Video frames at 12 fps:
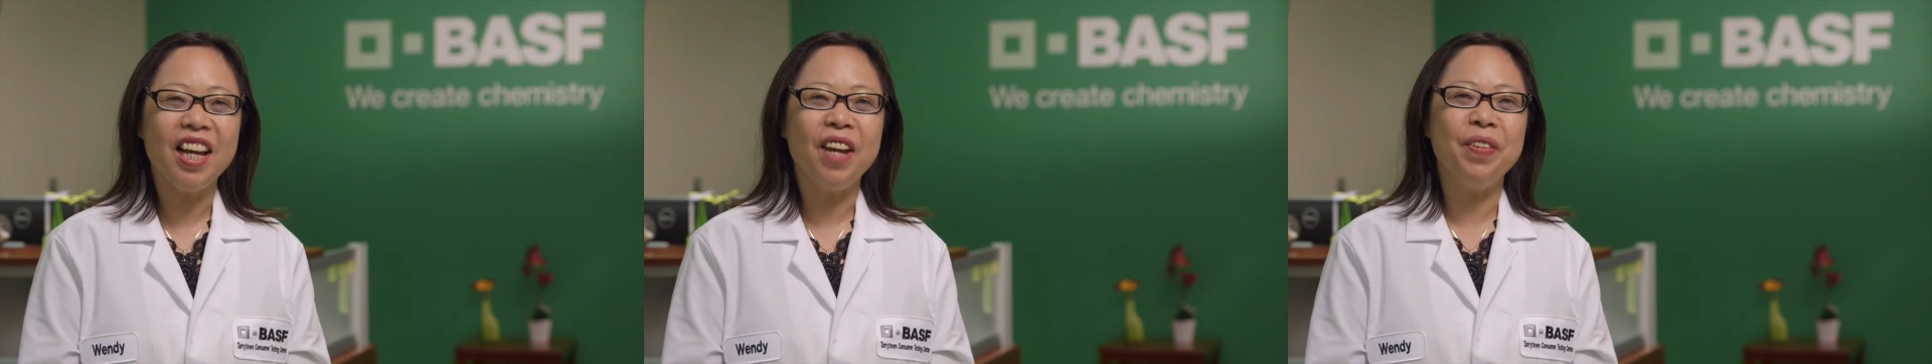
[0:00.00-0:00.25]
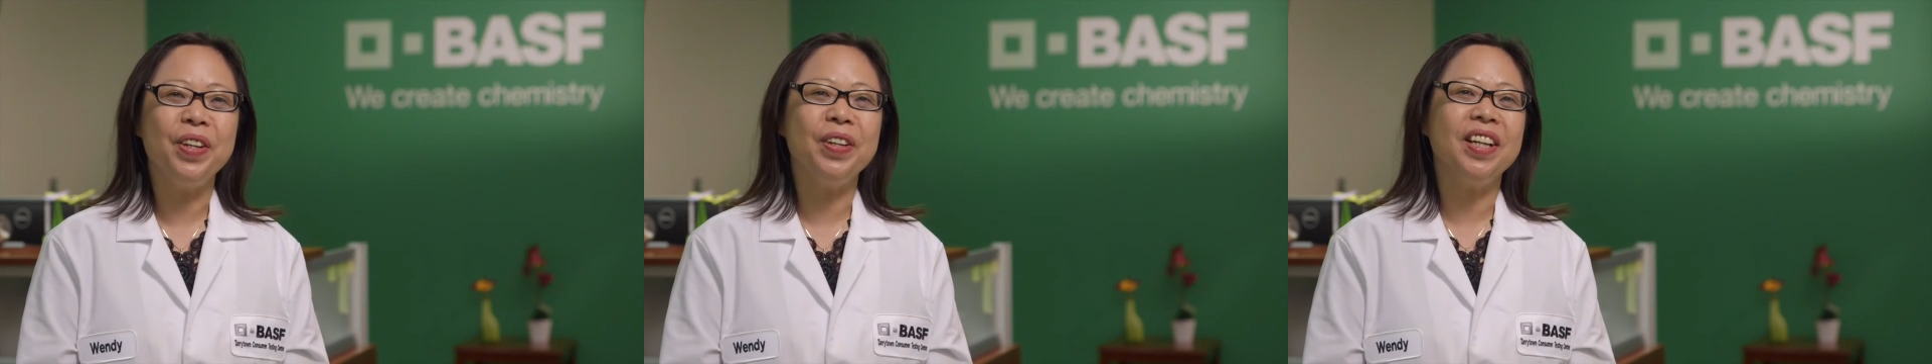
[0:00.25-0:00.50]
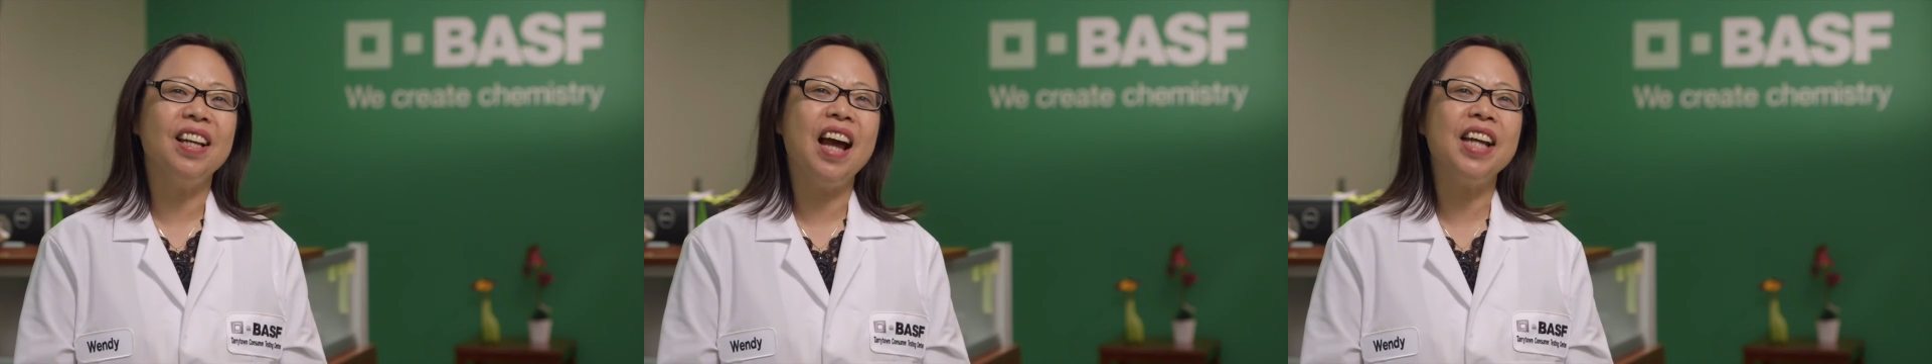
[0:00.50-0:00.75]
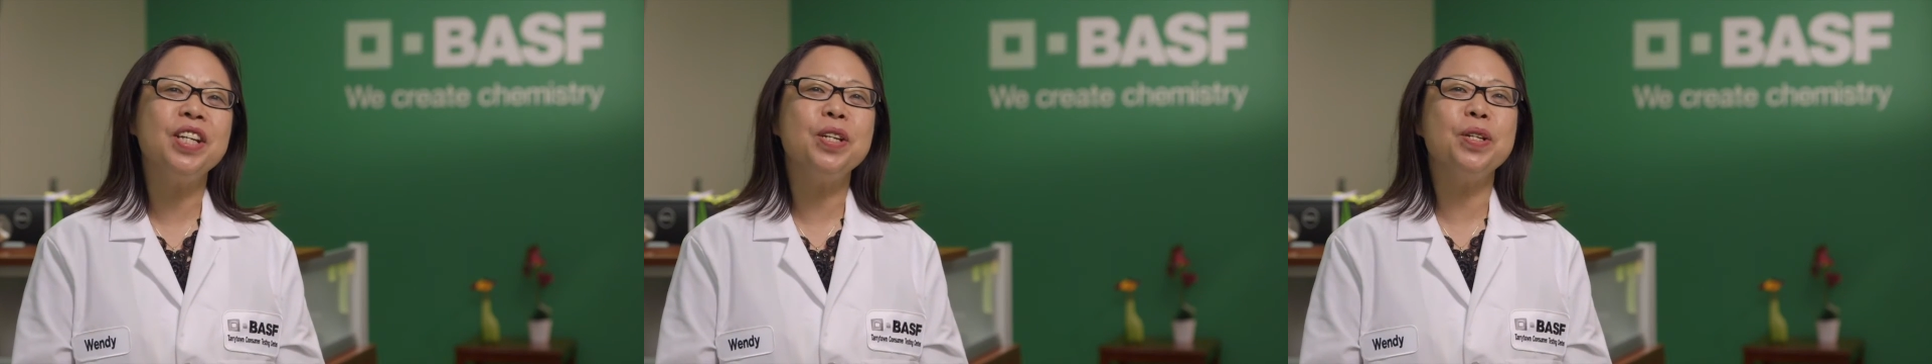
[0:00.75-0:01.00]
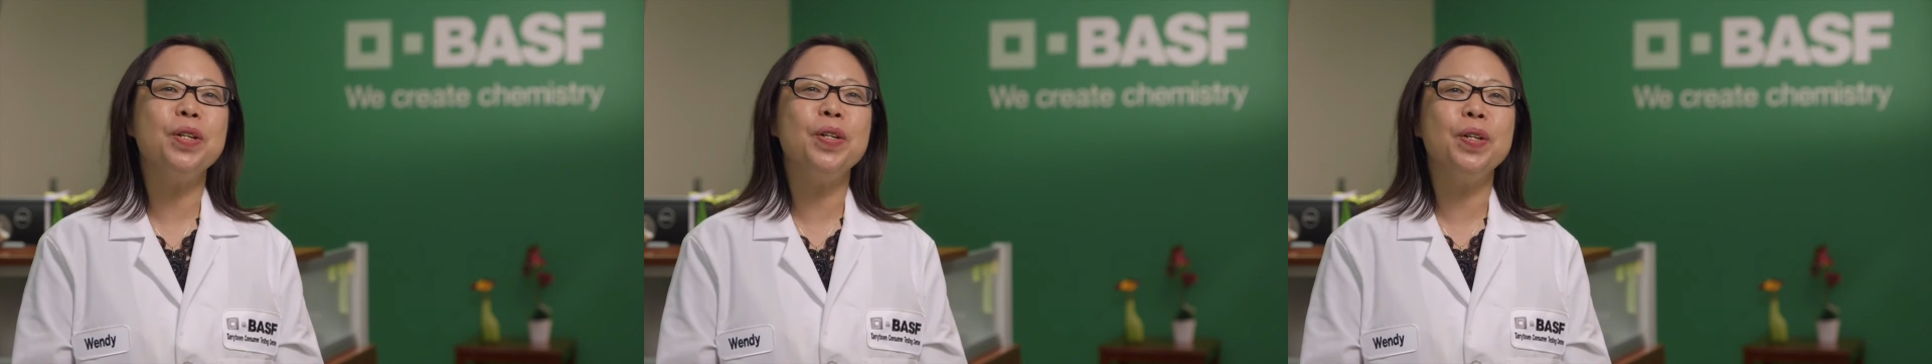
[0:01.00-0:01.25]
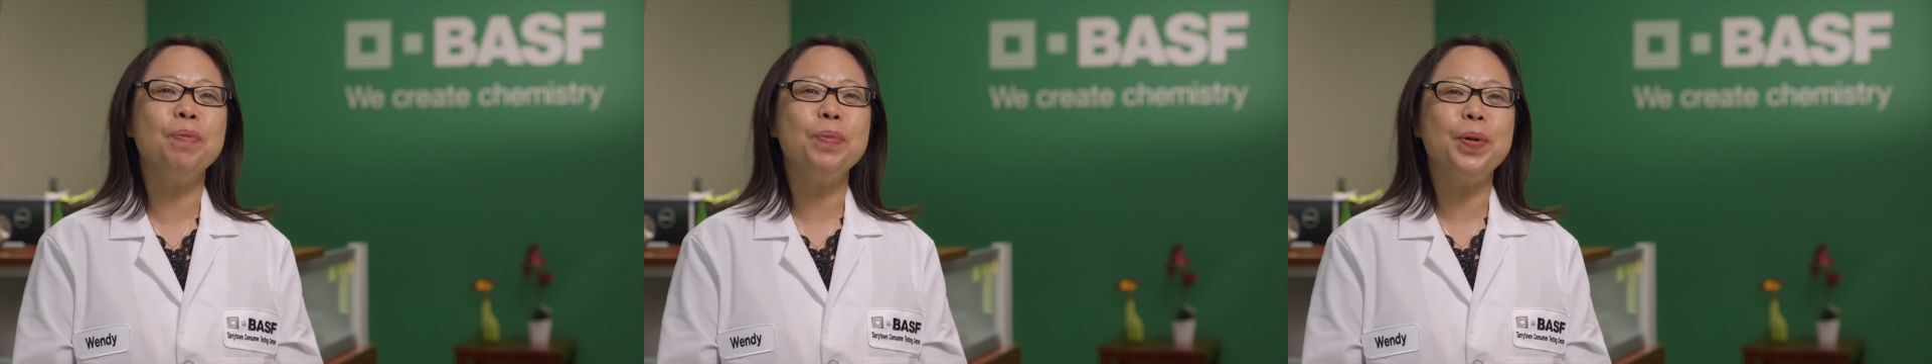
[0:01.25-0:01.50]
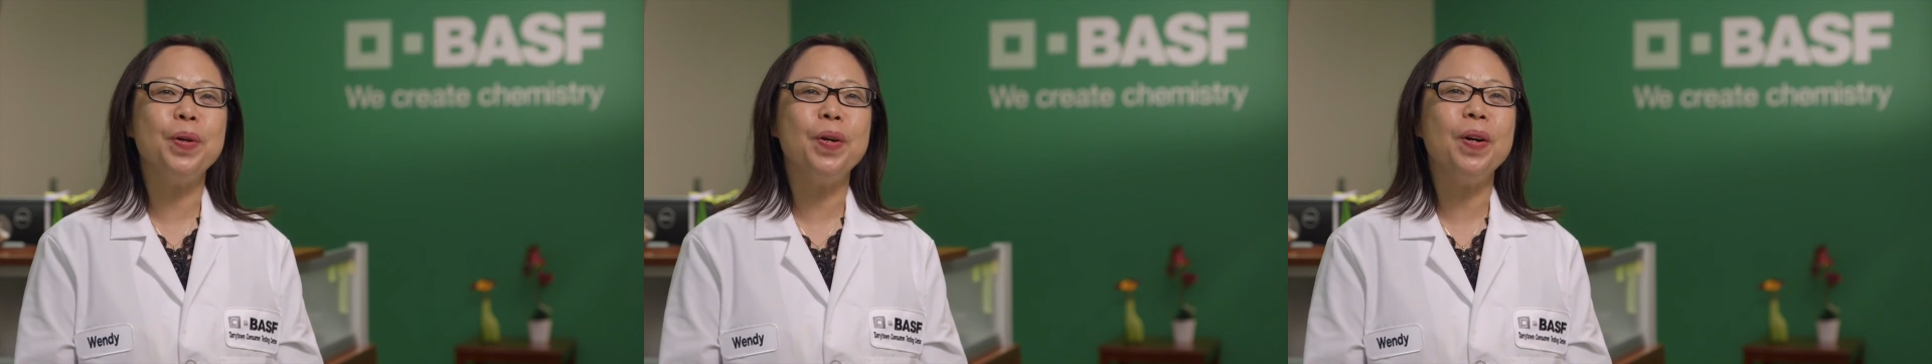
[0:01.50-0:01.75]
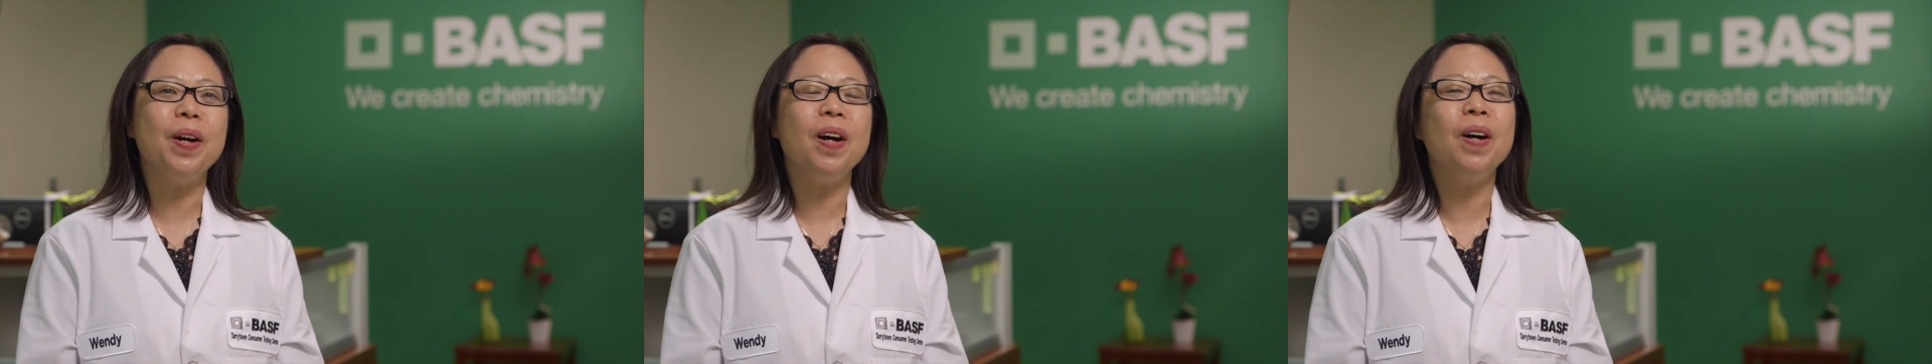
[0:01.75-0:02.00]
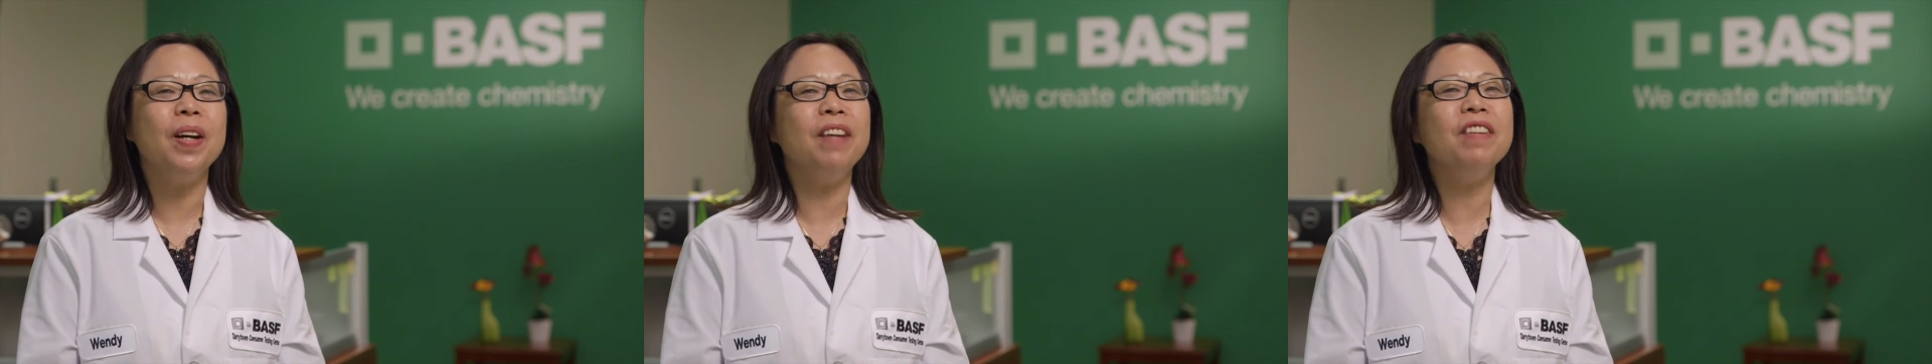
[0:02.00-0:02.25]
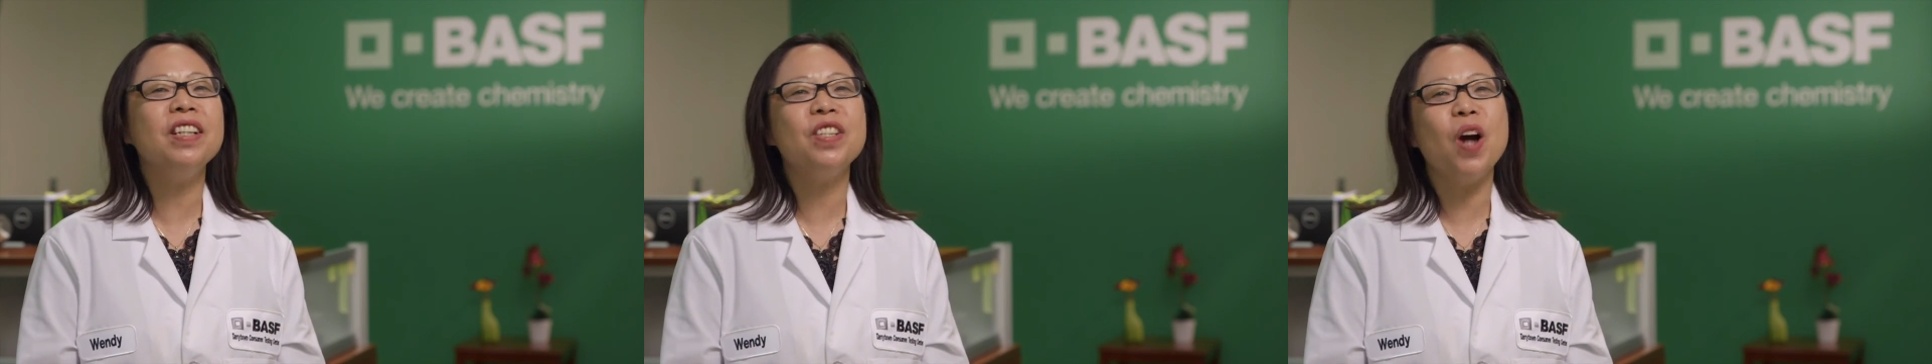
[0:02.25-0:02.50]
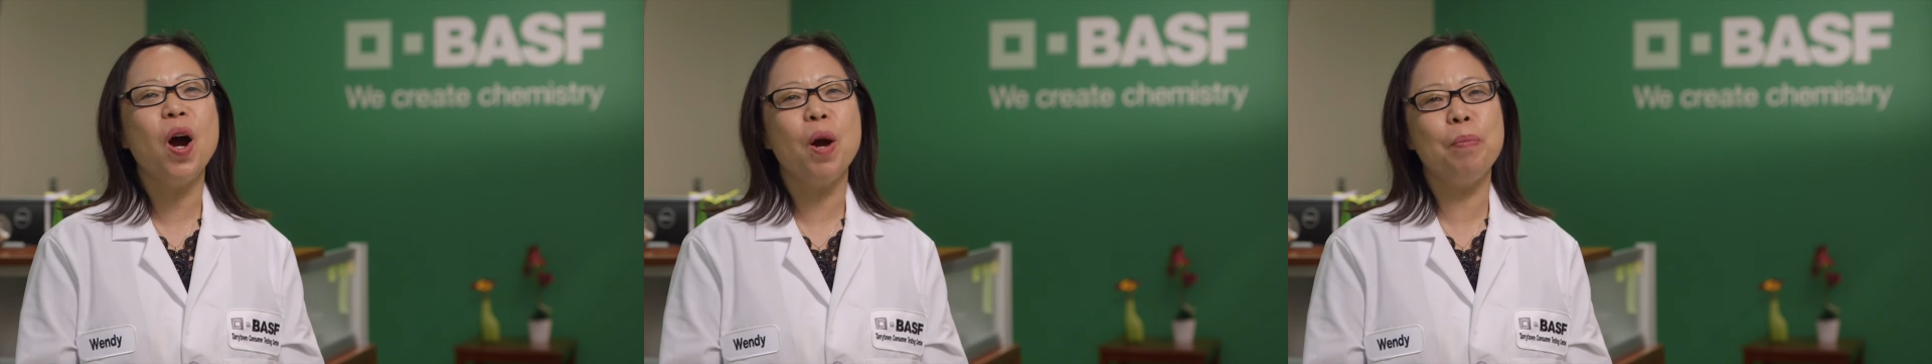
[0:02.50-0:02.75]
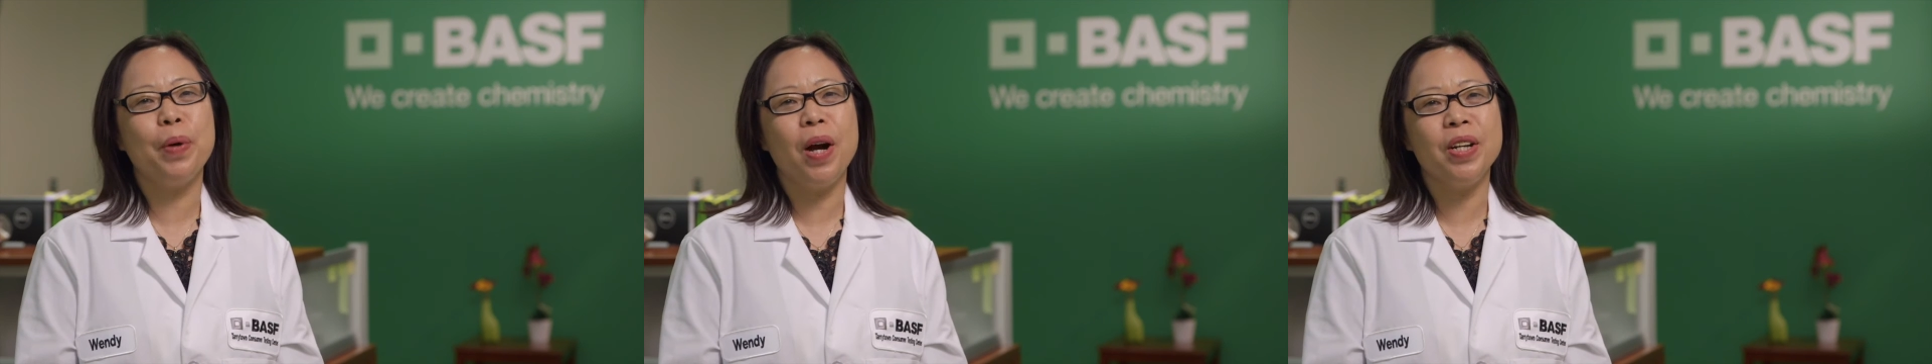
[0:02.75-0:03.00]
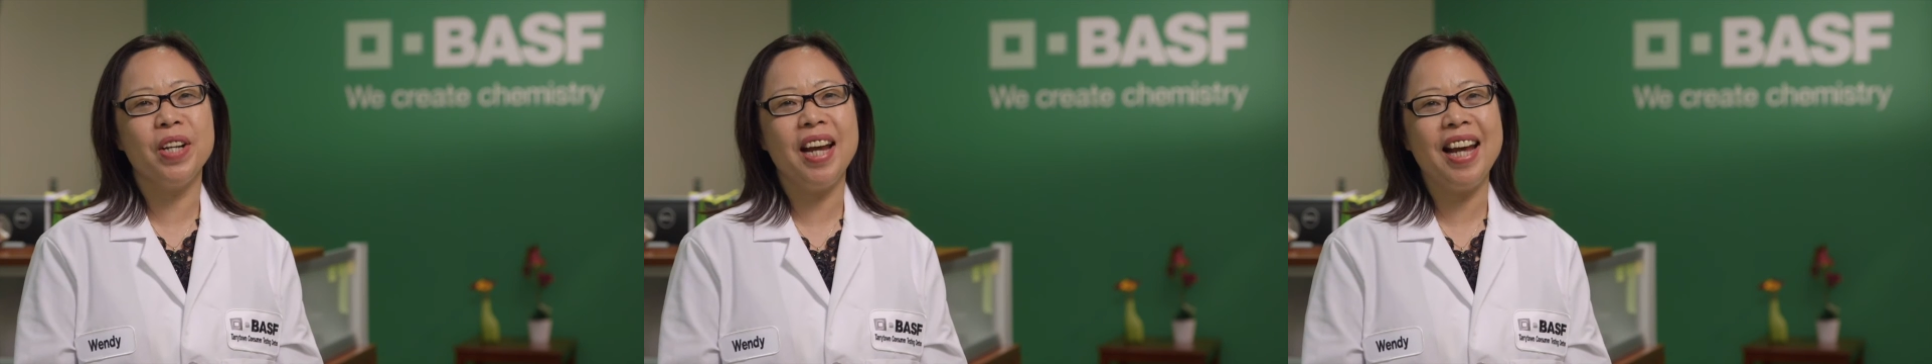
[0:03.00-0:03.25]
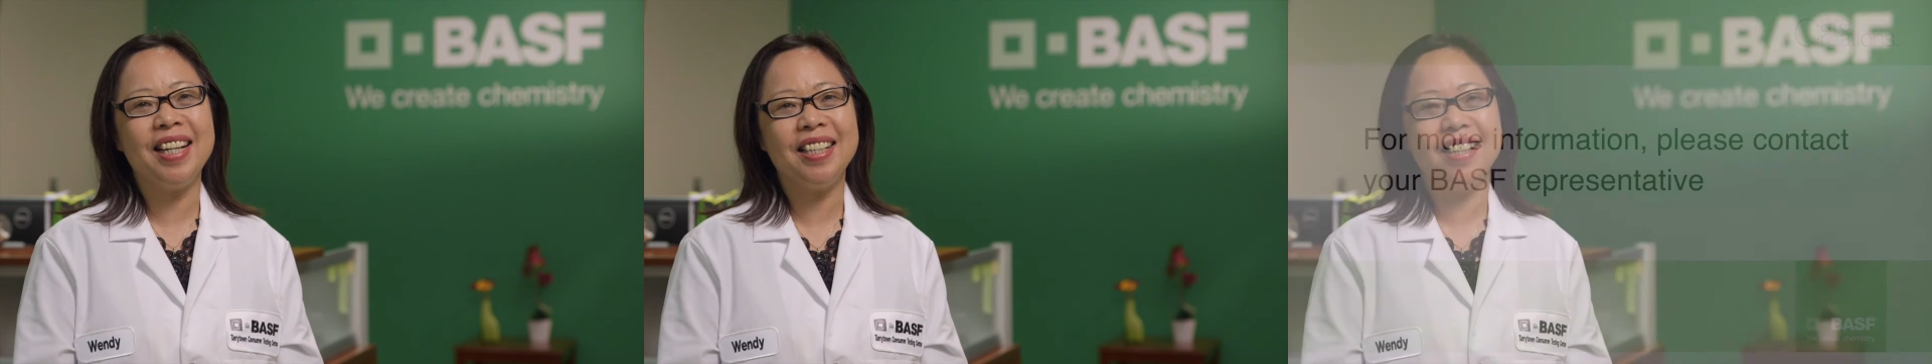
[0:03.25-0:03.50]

If you'd like to learn more or even start a project at the